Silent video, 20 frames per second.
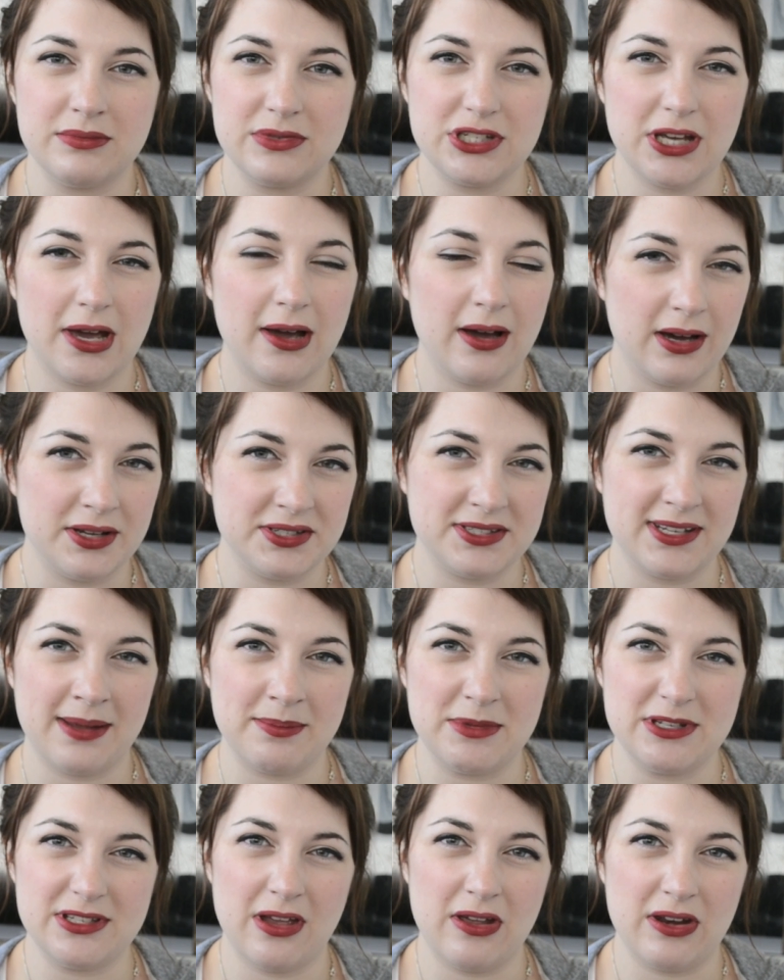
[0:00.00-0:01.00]
Tarte
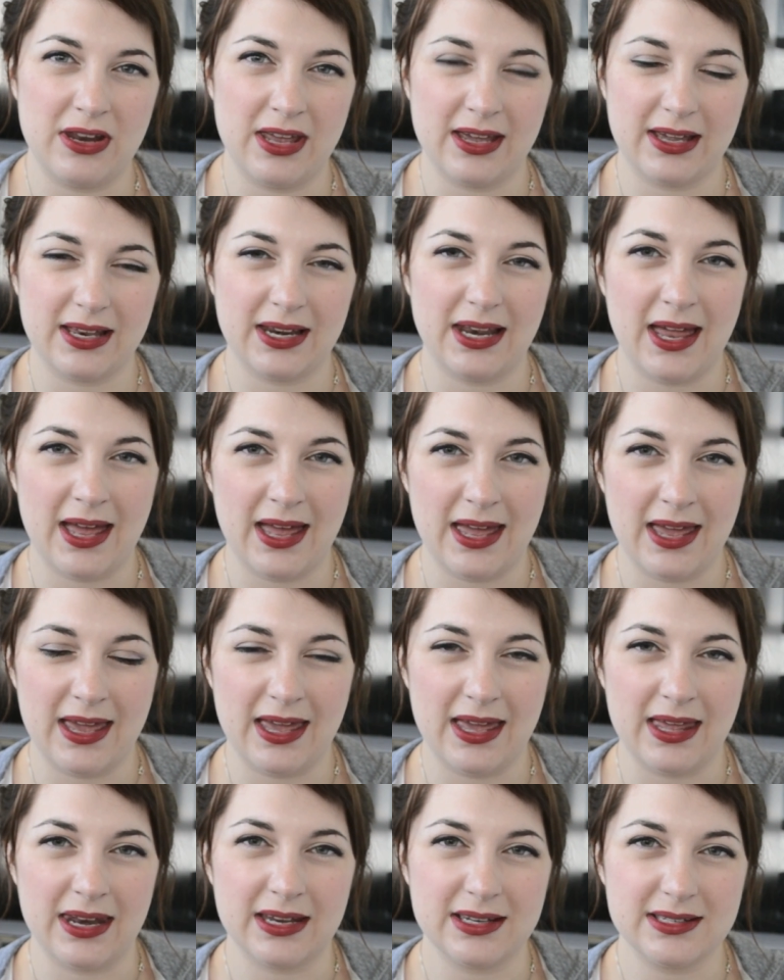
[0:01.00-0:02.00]
Amazonian Clay
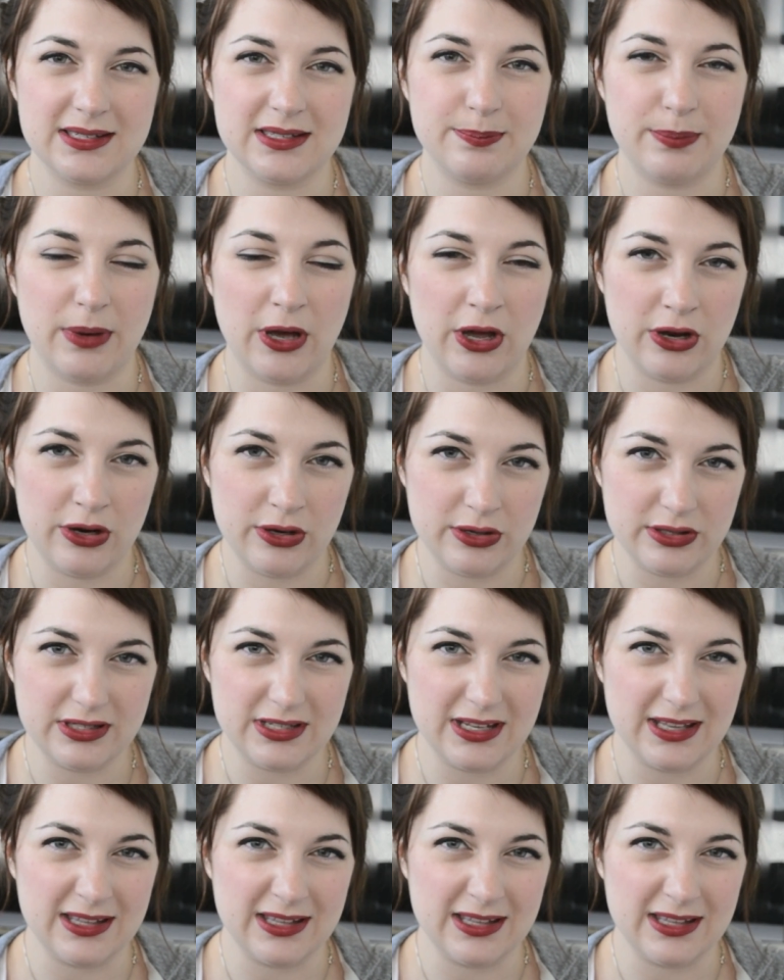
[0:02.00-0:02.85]
in Exposed.